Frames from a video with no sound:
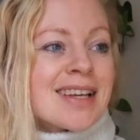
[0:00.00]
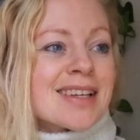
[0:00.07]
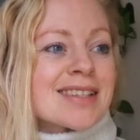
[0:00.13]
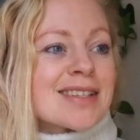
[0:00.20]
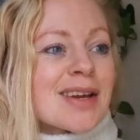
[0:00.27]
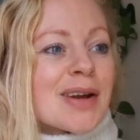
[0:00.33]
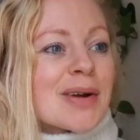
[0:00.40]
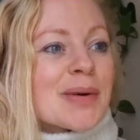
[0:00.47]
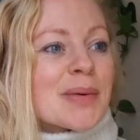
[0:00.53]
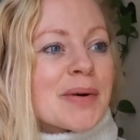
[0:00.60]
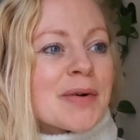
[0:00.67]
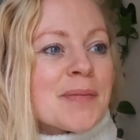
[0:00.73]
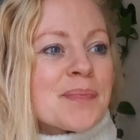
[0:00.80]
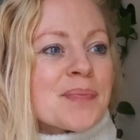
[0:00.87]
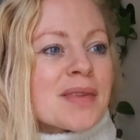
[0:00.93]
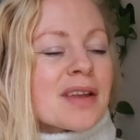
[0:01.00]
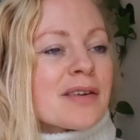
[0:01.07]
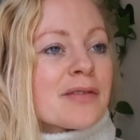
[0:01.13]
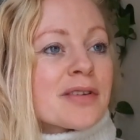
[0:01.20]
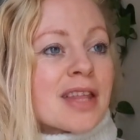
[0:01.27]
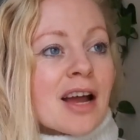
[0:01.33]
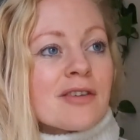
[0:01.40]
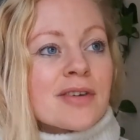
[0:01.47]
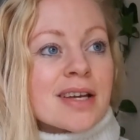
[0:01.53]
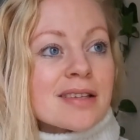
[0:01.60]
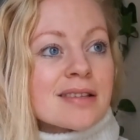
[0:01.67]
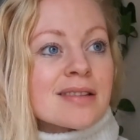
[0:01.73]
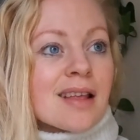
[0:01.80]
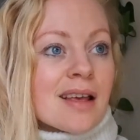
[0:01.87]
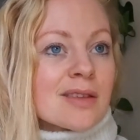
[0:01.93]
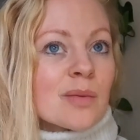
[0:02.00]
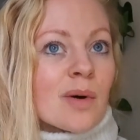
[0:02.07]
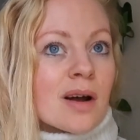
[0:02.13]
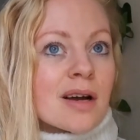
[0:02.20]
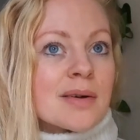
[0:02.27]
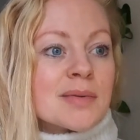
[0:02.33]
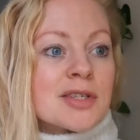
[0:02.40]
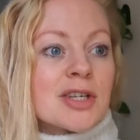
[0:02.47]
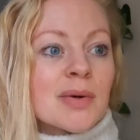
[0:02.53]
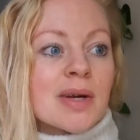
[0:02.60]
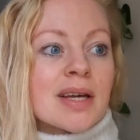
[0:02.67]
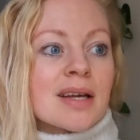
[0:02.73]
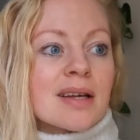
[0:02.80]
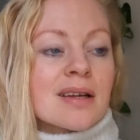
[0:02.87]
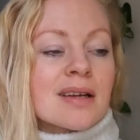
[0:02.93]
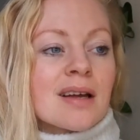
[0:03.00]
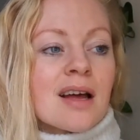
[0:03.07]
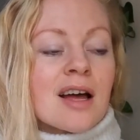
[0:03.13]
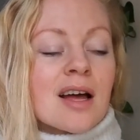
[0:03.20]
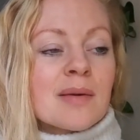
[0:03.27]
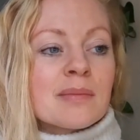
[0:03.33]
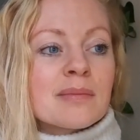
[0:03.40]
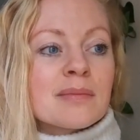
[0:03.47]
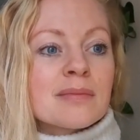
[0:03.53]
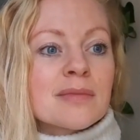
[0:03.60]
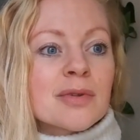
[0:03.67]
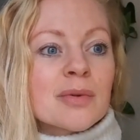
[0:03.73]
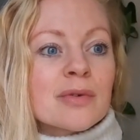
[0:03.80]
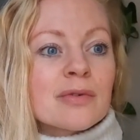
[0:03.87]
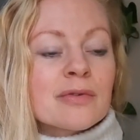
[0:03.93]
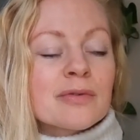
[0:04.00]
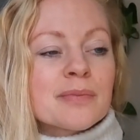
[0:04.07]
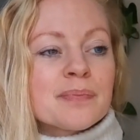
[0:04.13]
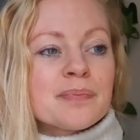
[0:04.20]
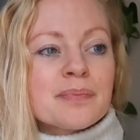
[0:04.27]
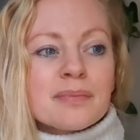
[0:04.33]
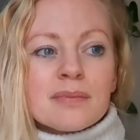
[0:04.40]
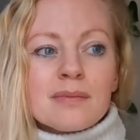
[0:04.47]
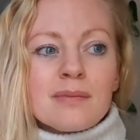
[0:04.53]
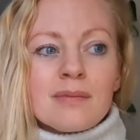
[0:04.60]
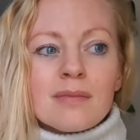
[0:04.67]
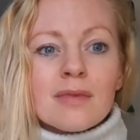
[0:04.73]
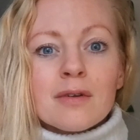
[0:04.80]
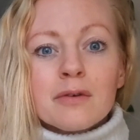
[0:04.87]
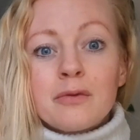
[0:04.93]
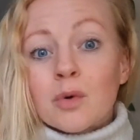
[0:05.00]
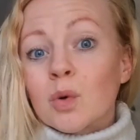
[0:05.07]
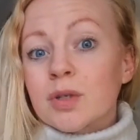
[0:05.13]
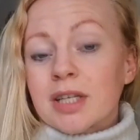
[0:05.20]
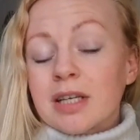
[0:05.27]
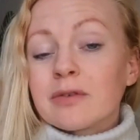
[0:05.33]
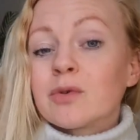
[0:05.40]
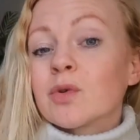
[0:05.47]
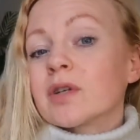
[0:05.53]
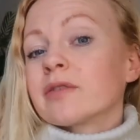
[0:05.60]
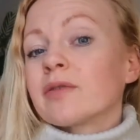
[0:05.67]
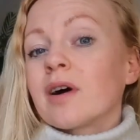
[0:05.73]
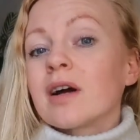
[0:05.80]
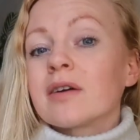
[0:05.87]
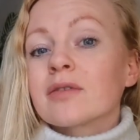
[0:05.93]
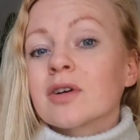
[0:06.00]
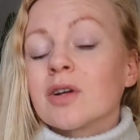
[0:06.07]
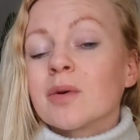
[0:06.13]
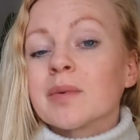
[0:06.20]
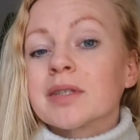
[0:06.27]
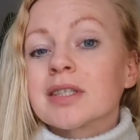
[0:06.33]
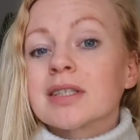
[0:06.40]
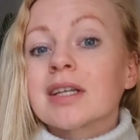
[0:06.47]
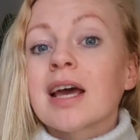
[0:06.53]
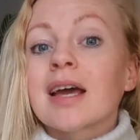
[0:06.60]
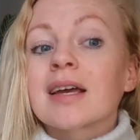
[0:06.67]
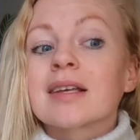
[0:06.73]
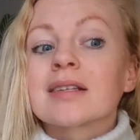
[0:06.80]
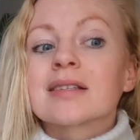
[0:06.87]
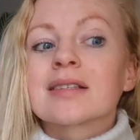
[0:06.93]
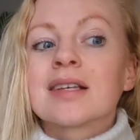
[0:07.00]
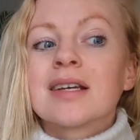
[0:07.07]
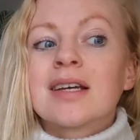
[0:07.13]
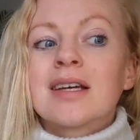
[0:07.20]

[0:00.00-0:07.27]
So for that reason, that's why I'm doing sort of 40-45 kilometre days,